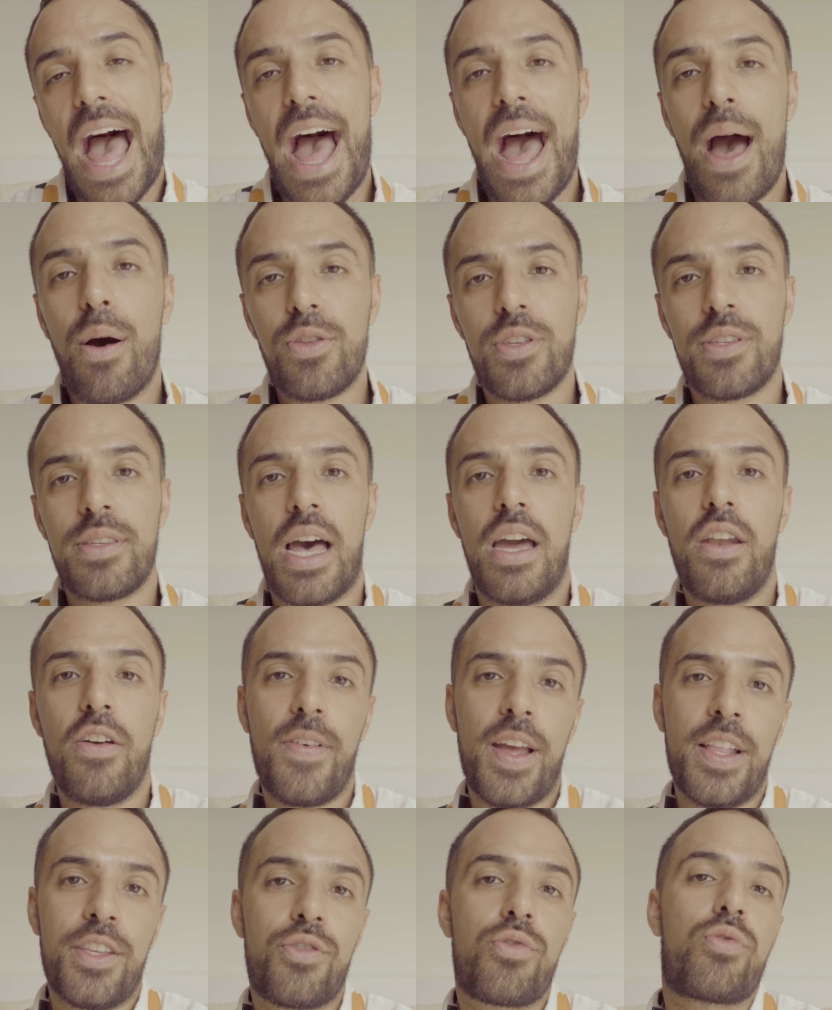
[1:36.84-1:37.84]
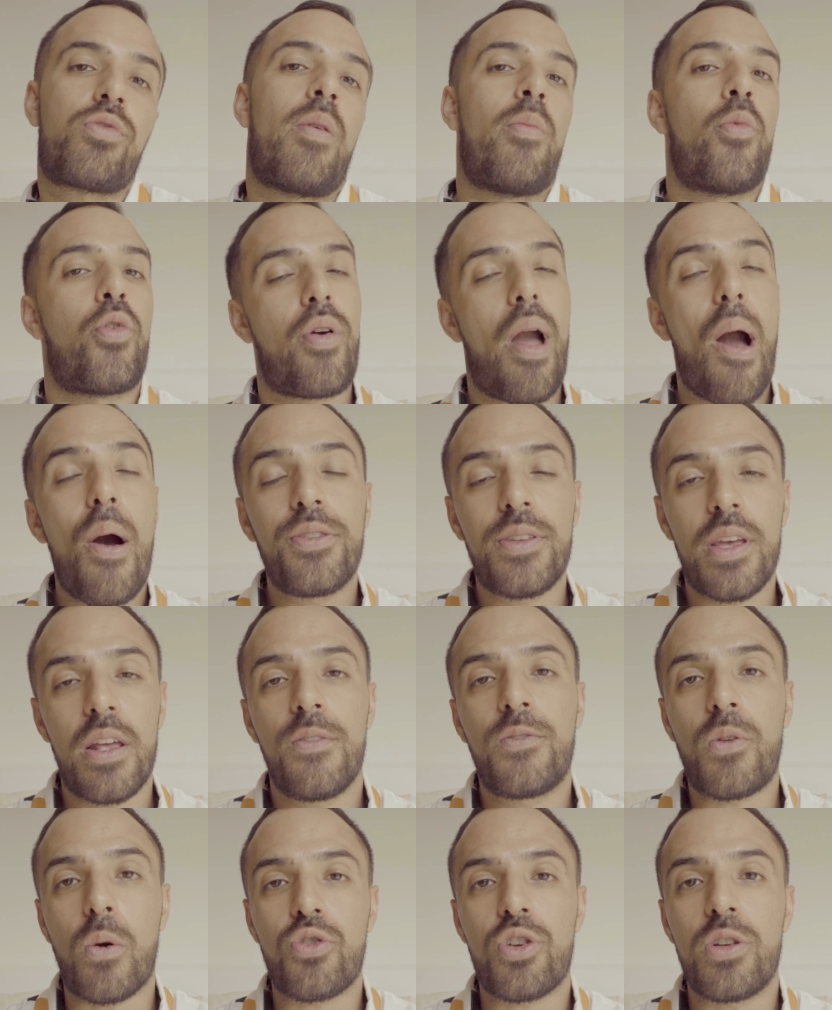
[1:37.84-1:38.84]
outside of Instagram or outside
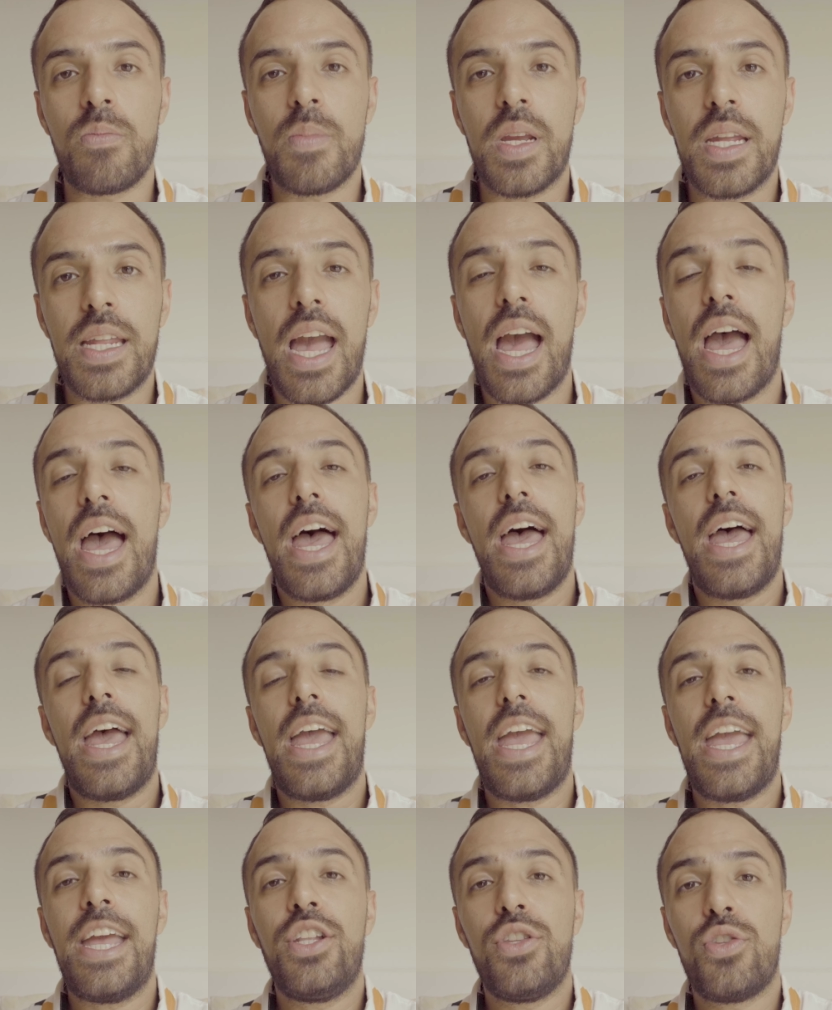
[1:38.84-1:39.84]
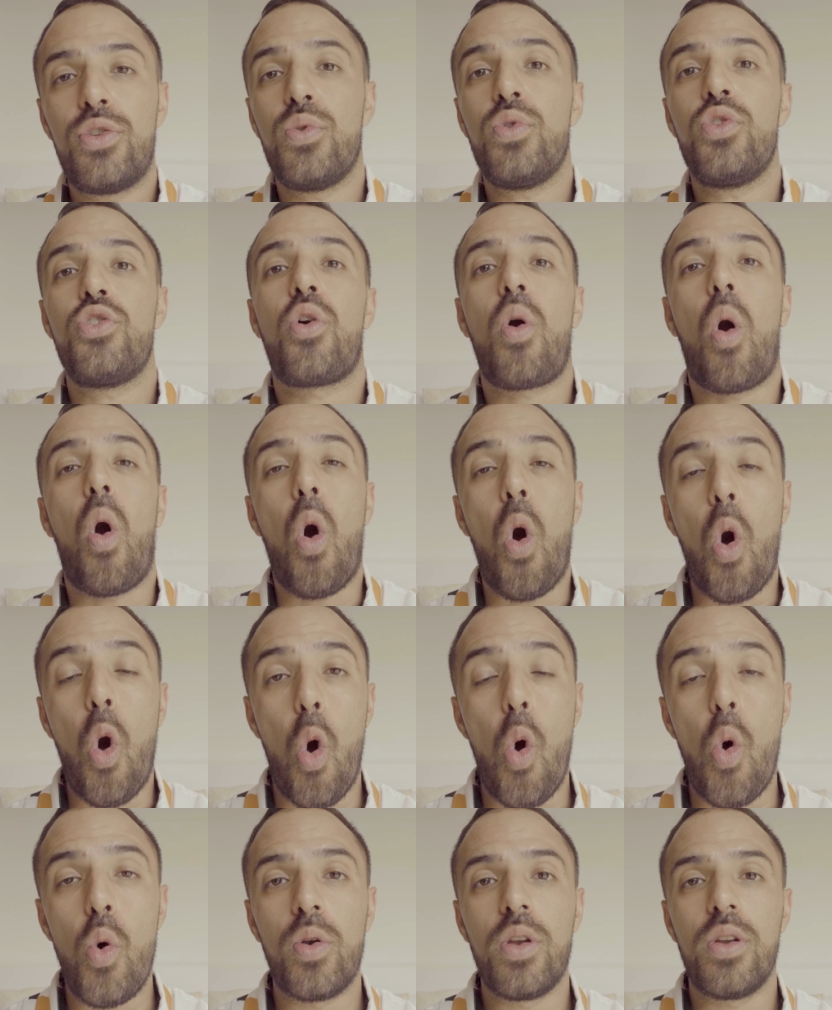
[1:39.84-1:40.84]
of social media into your
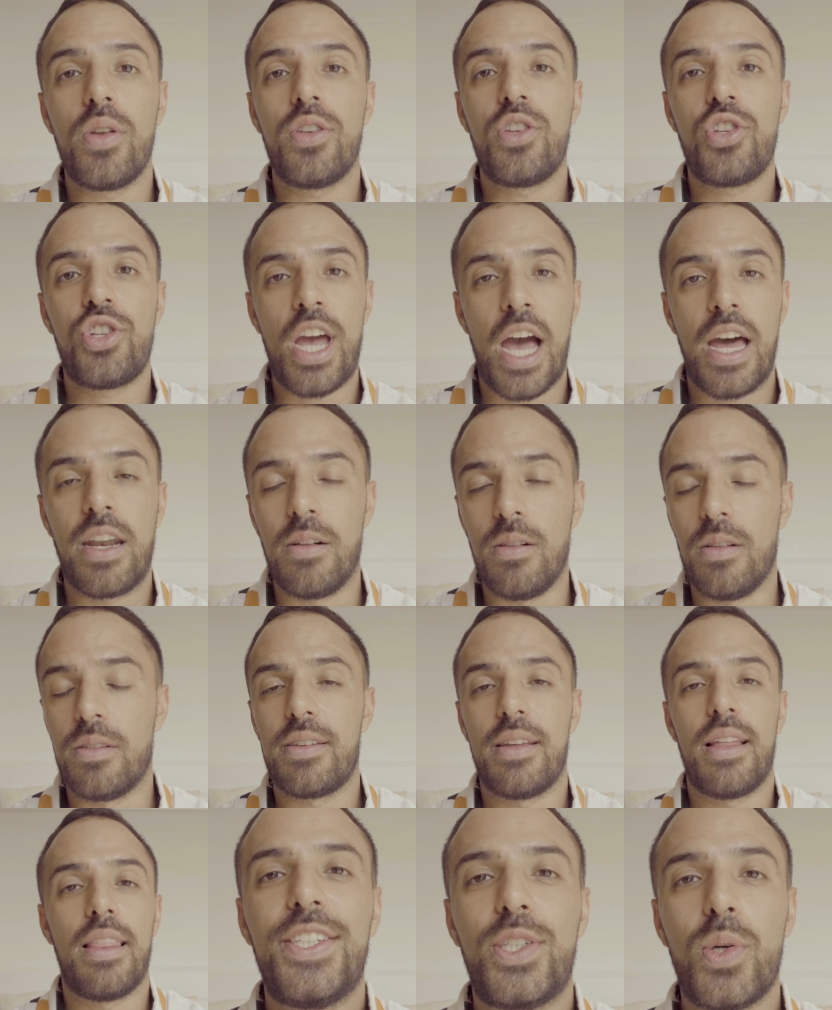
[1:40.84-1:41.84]
own channels.